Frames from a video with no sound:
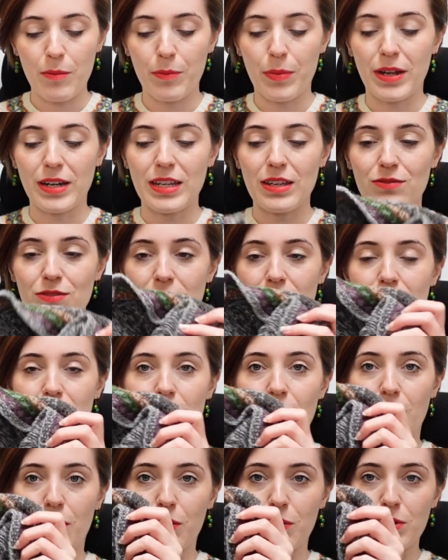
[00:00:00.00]
But even
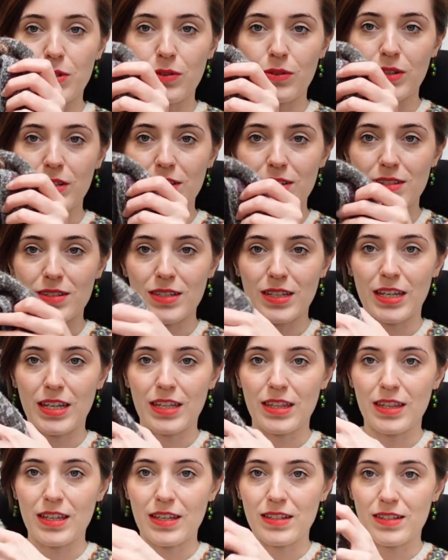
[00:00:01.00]
so, you can
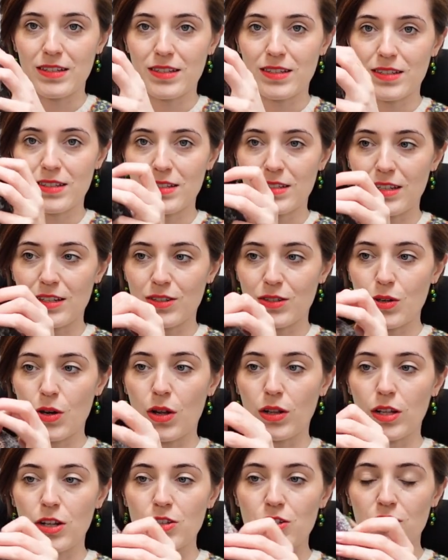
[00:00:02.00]
see this
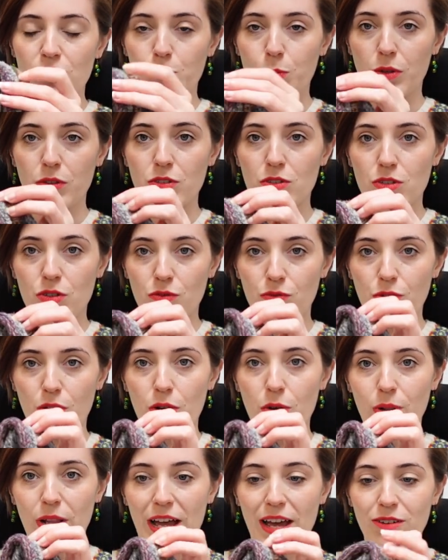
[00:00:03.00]
collar just wants to
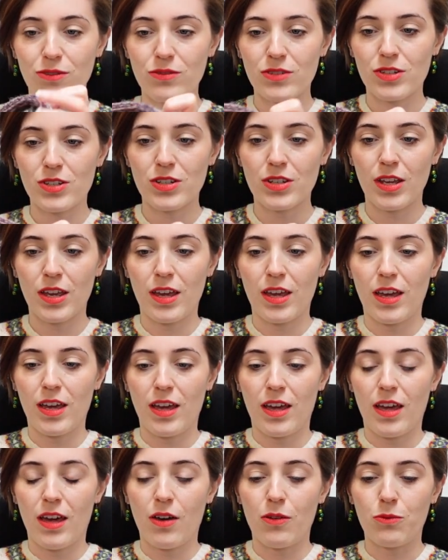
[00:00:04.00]
roll out,
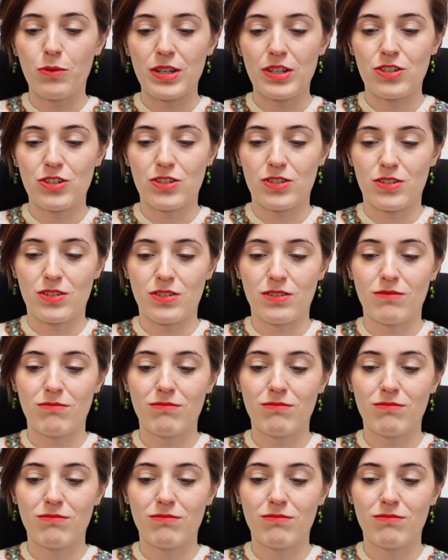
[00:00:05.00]
which